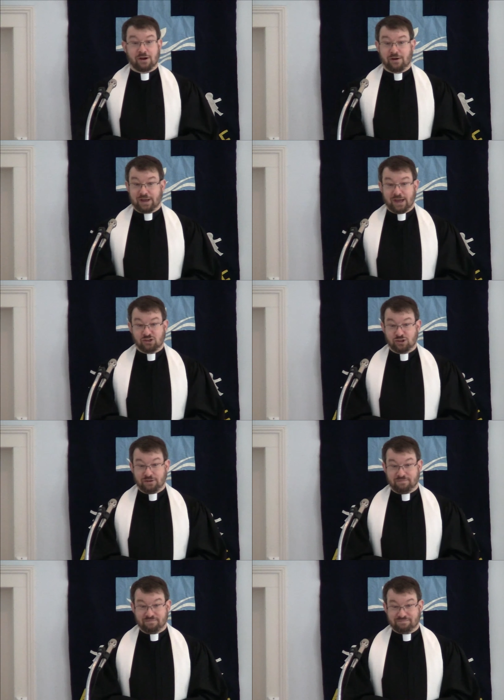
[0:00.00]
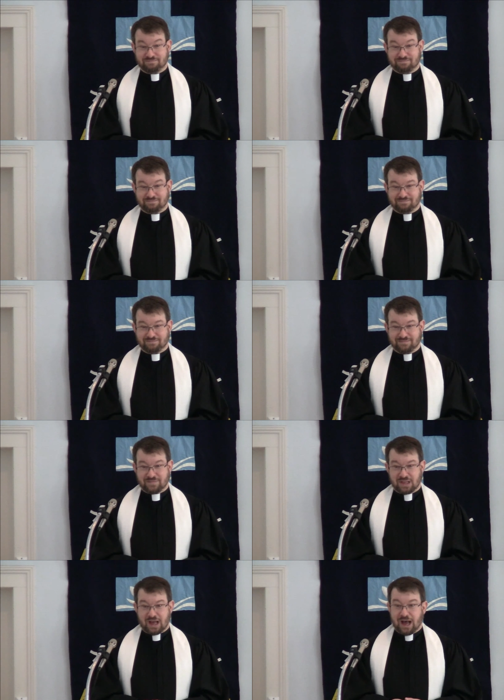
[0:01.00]
congregation,
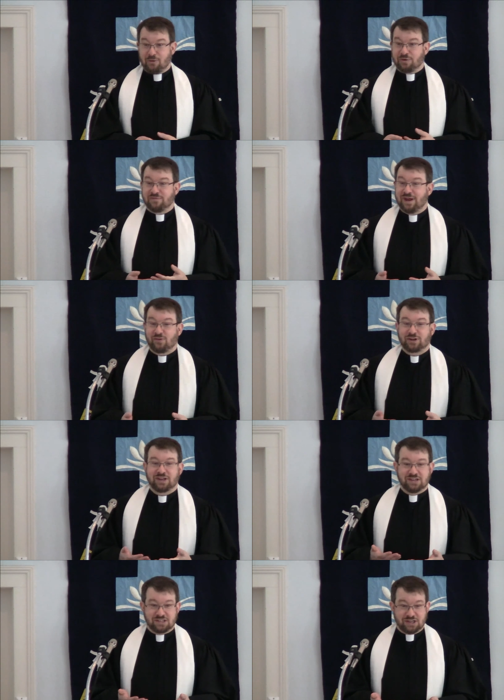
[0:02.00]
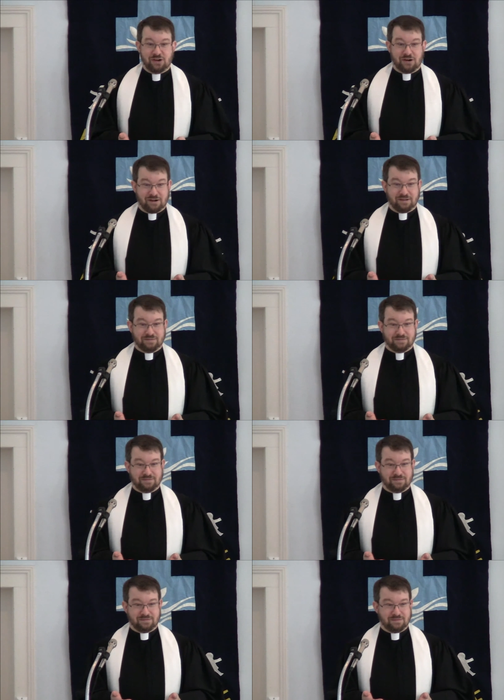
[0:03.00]
I would have never considered
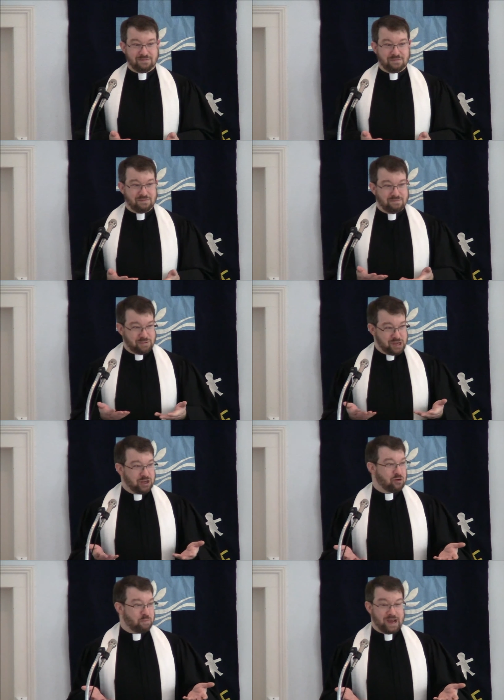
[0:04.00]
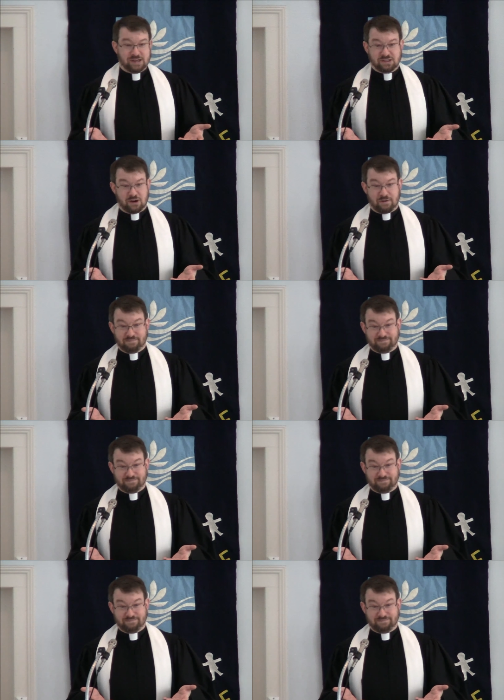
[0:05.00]
being a pastor.